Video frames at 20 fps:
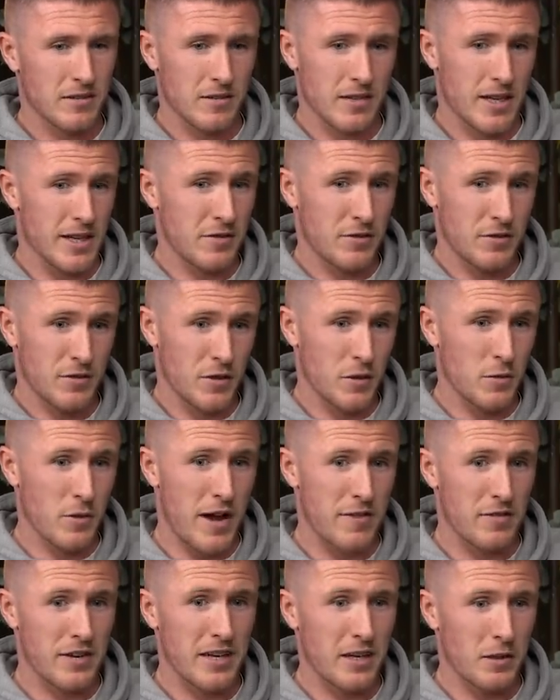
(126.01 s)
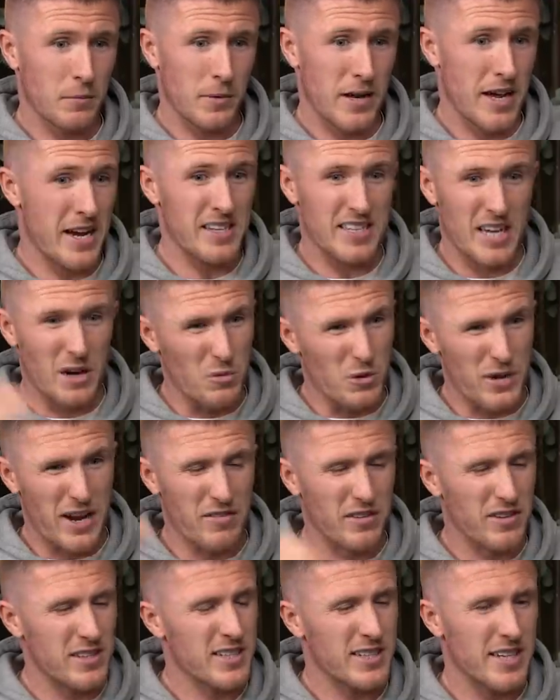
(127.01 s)
Lads, few heavy little players, yeah, won
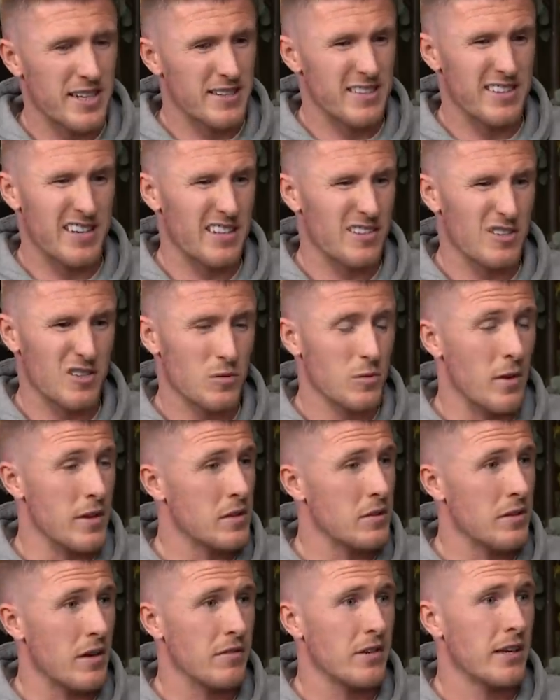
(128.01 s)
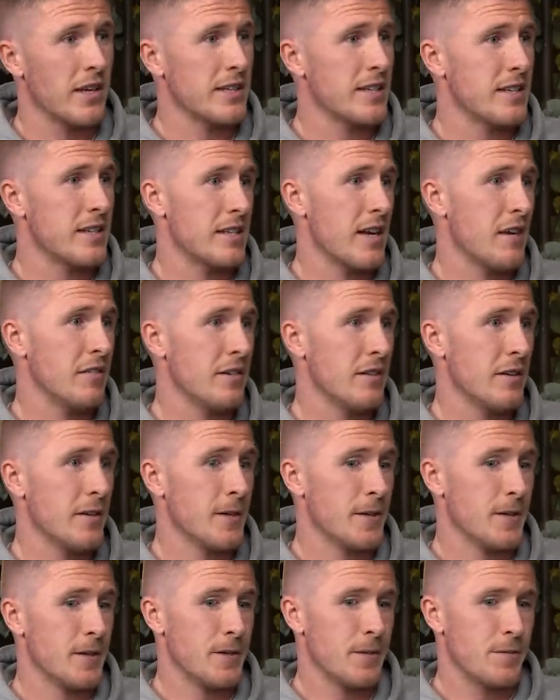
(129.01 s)
Everton as kids and then just went to Everton, lad, at 7.
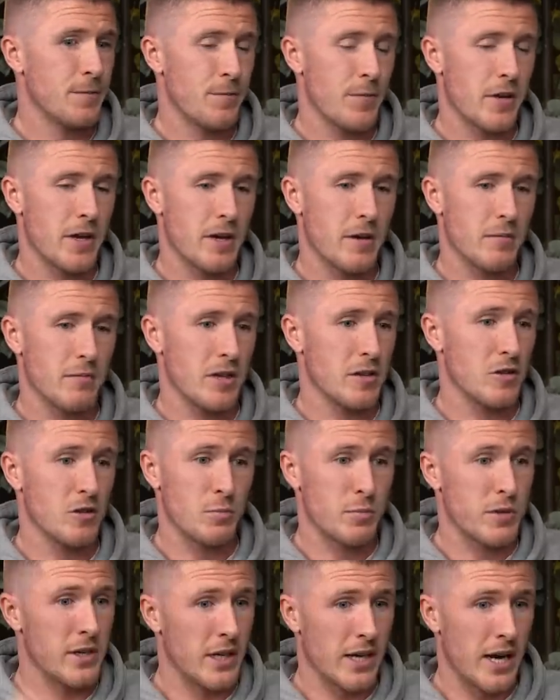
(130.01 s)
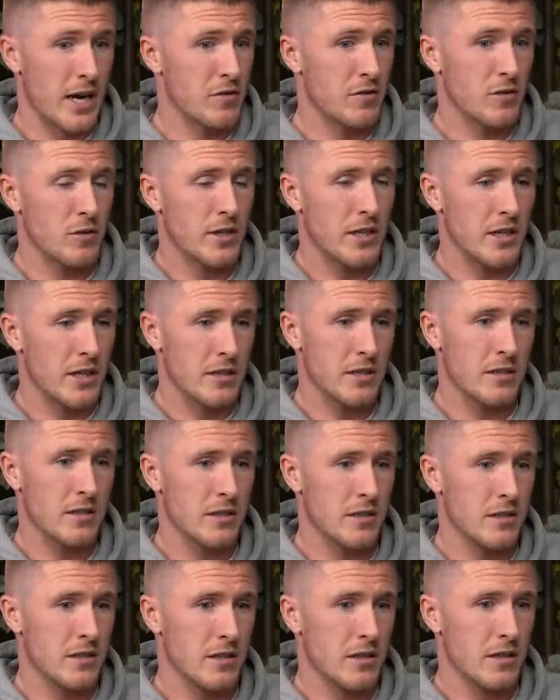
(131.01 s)
Then just progressed through the years
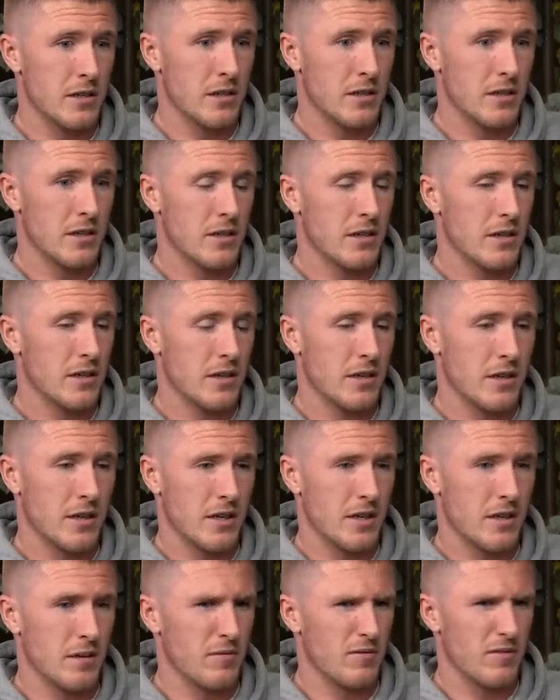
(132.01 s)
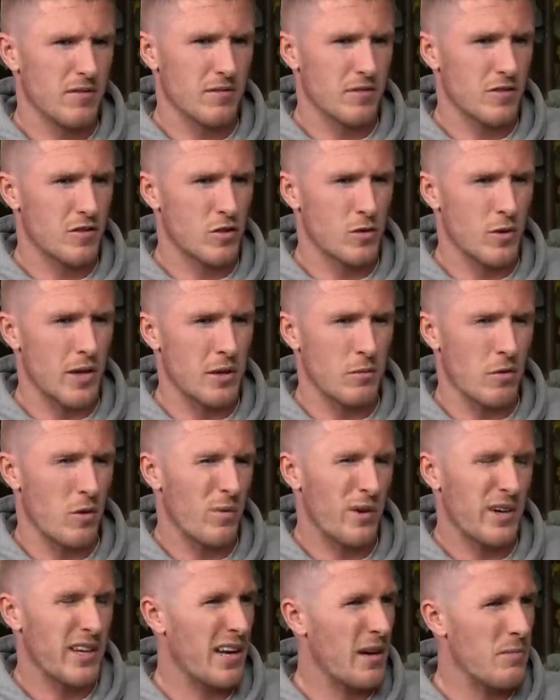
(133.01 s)
and 21
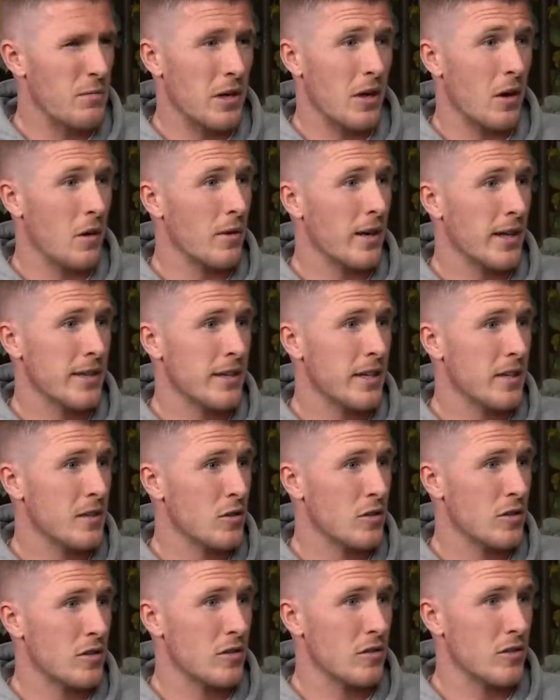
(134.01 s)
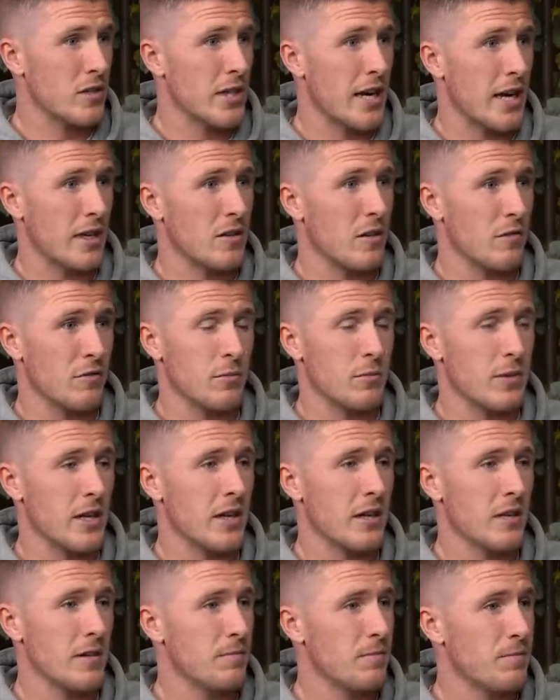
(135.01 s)
when he let me go, lad, and then just cracked on from there.